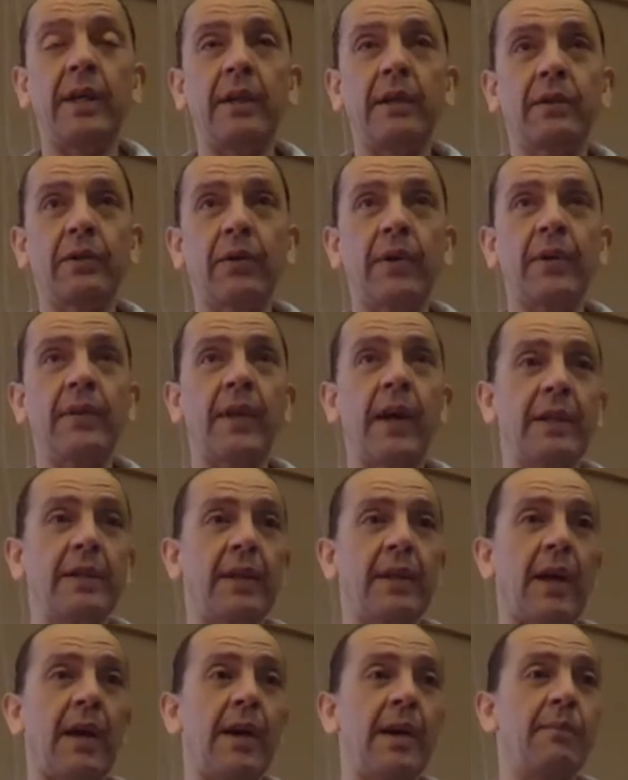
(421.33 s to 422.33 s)
during that
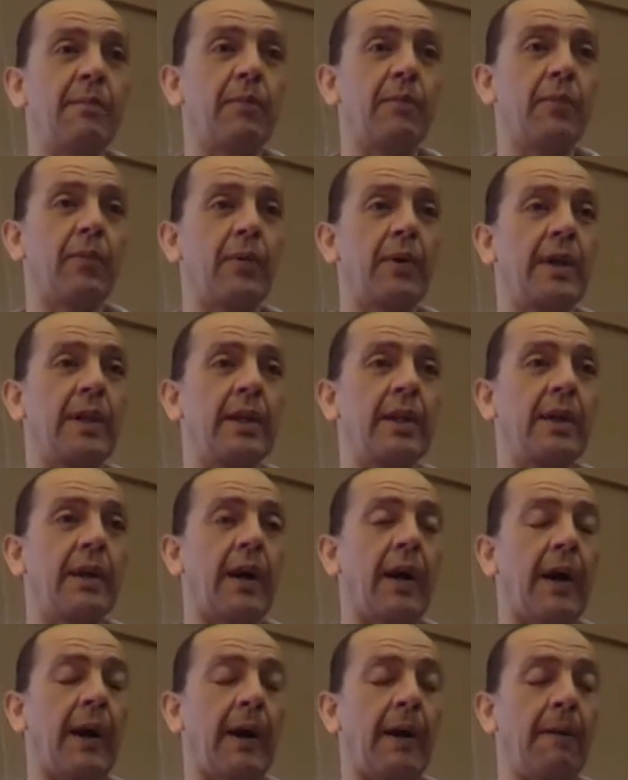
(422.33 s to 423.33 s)
time, we
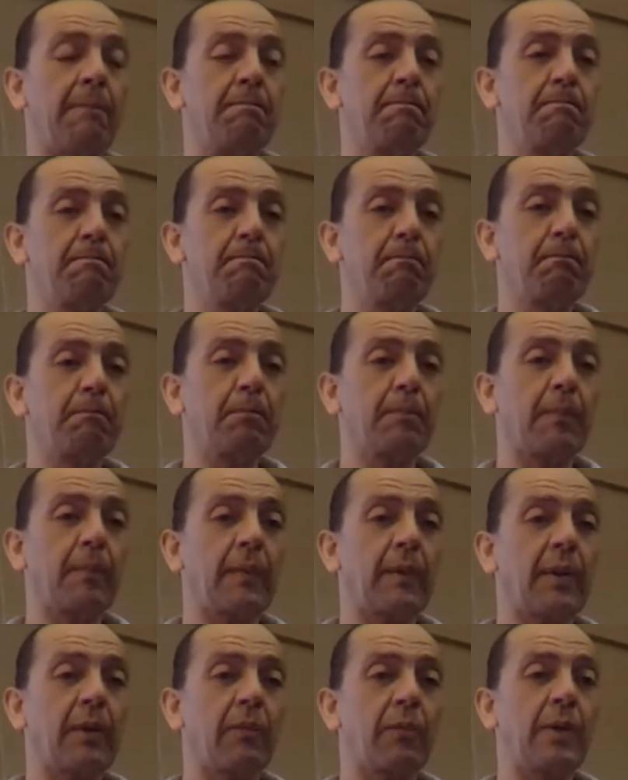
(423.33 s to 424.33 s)

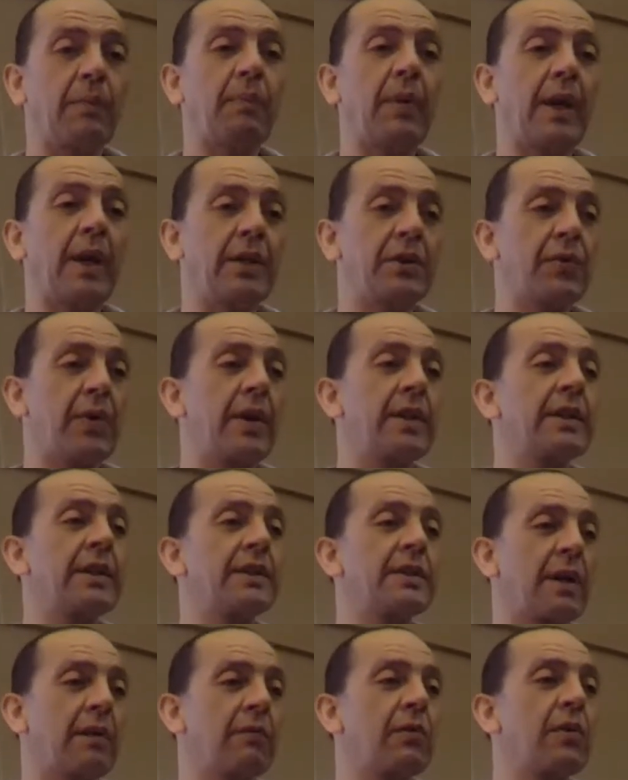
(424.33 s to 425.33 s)
repatriated
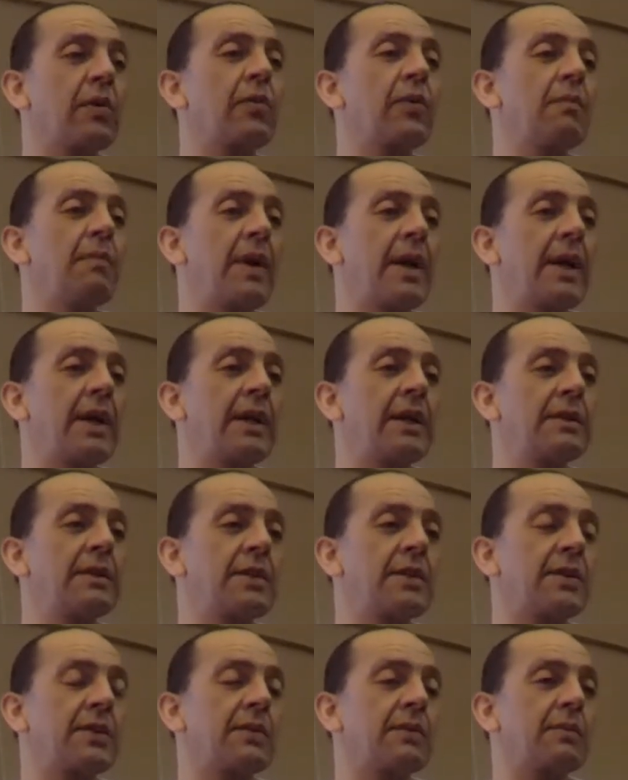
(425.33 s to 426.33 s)
several
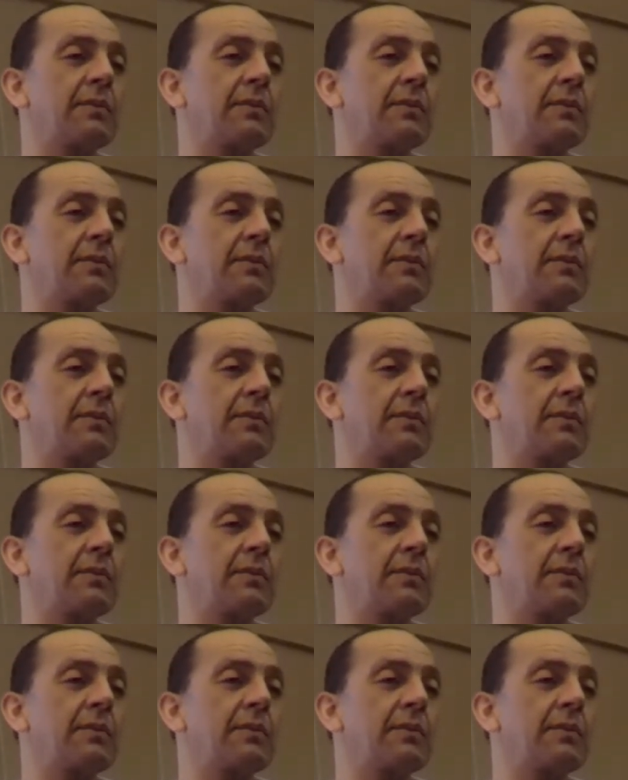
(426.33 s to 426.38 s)
remains,